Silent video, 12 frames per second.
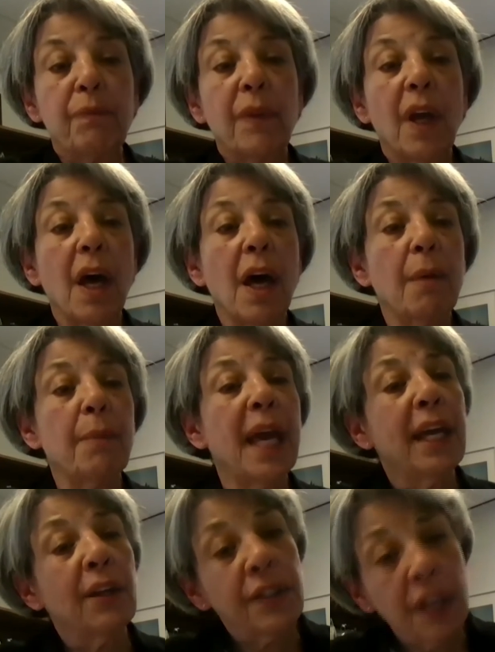
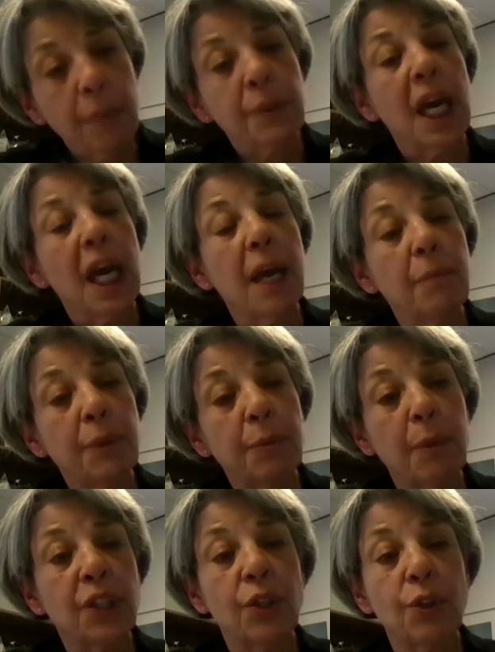And sometimes
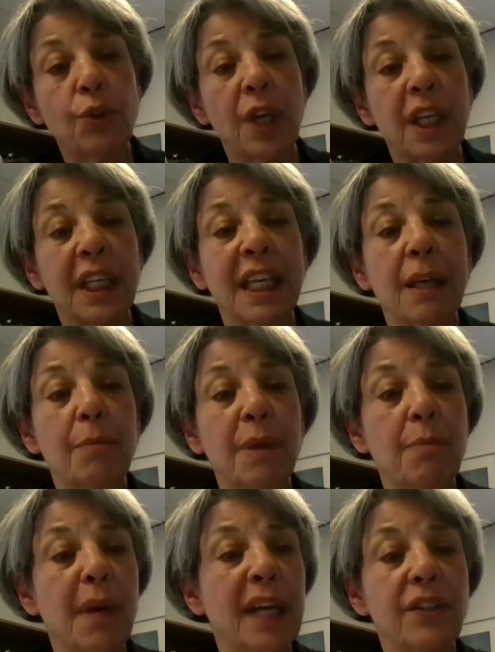budget neutrality can be
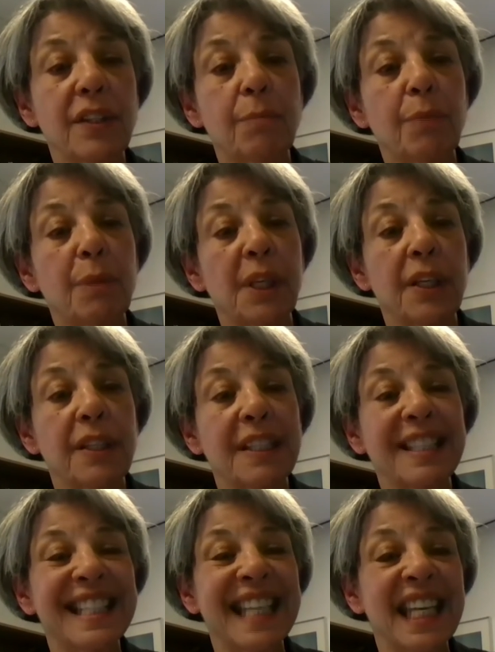met simply because a
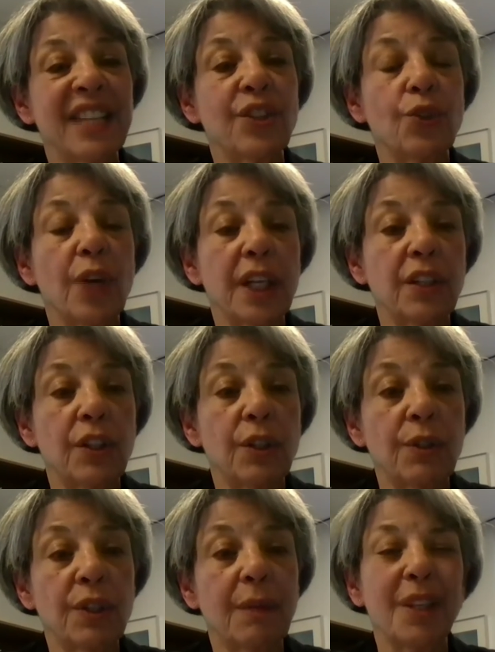state is trying to
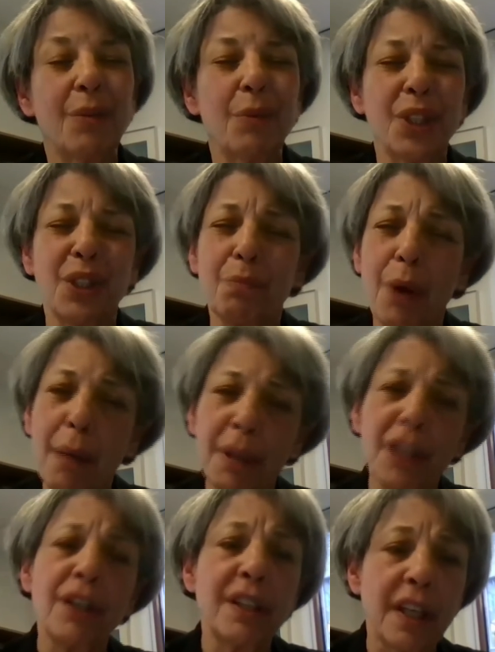do something which it probably
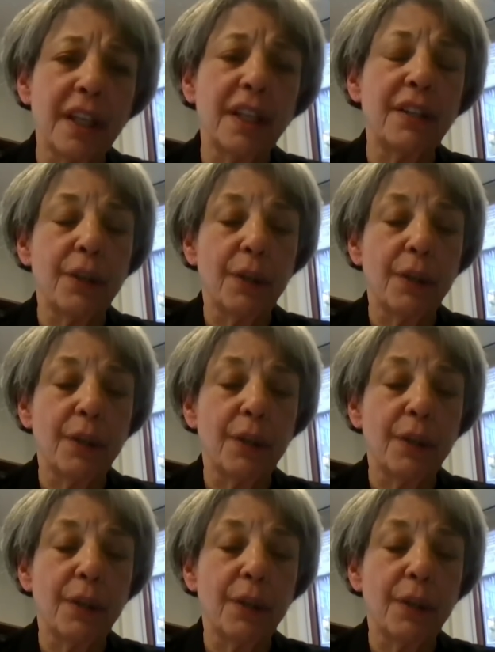could have done